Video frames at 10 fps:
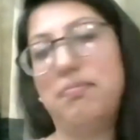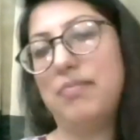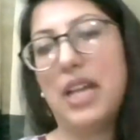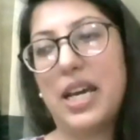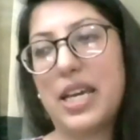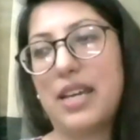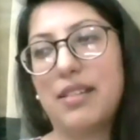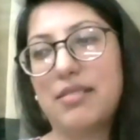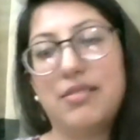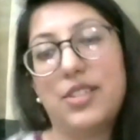I
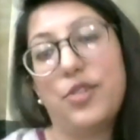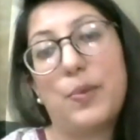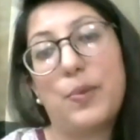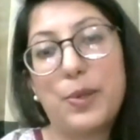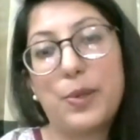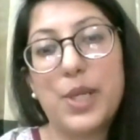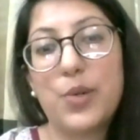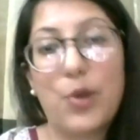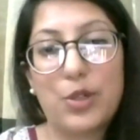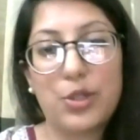did not want to be a
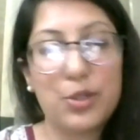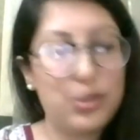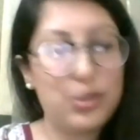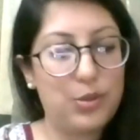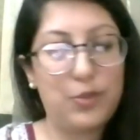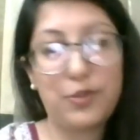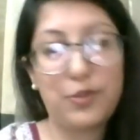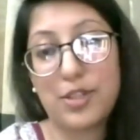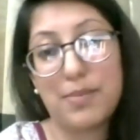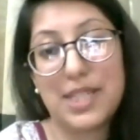doctor. So, of
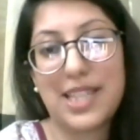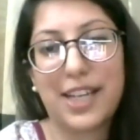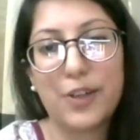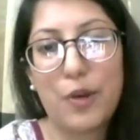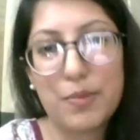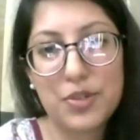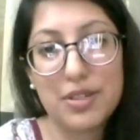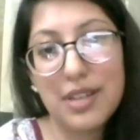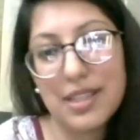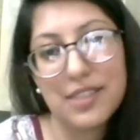course, my second
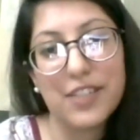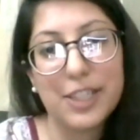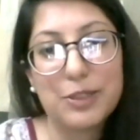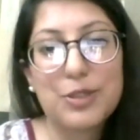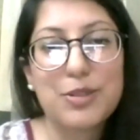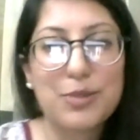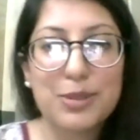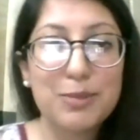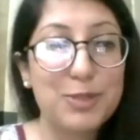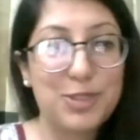option as a very good
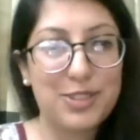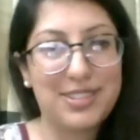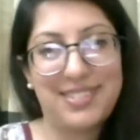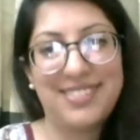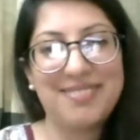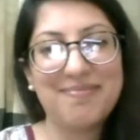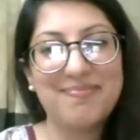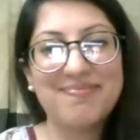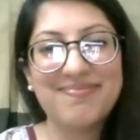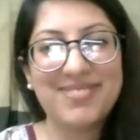student was just
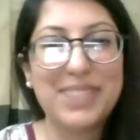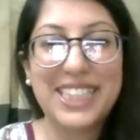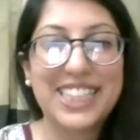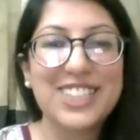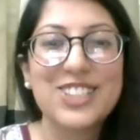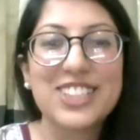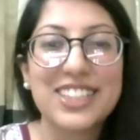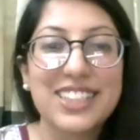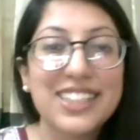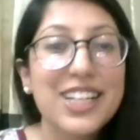being an
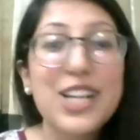engineer.